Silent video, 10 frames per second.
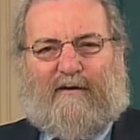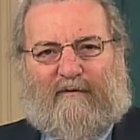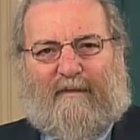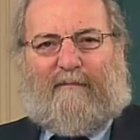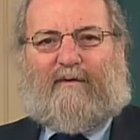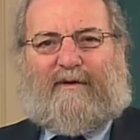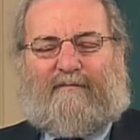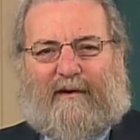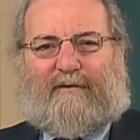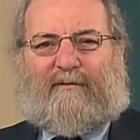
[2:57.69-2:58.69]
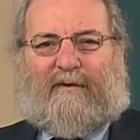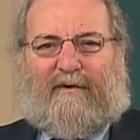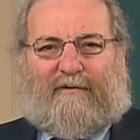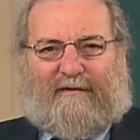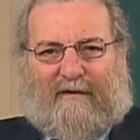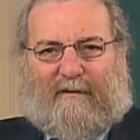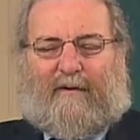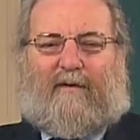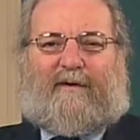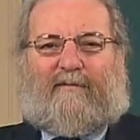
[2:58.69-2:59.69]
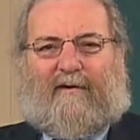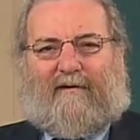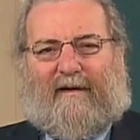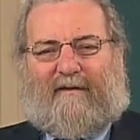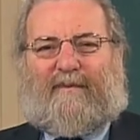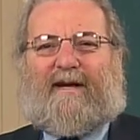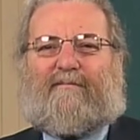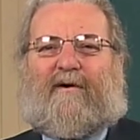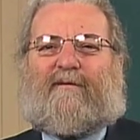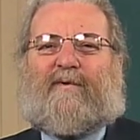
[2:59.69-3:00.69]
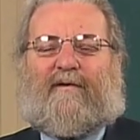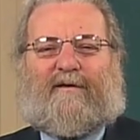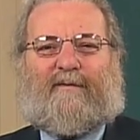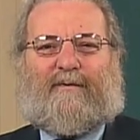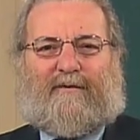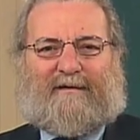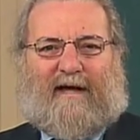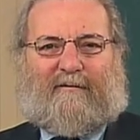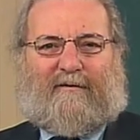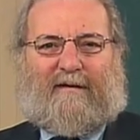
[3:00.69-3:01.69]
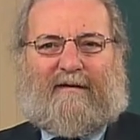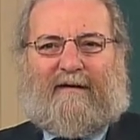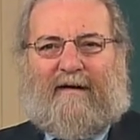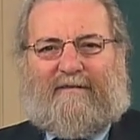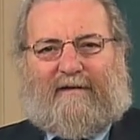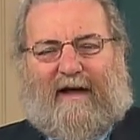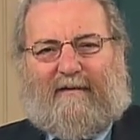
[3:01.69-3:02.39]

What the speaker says: Remember the billiard balls, the bowling ball, and the ping pong ball on the pool table. The light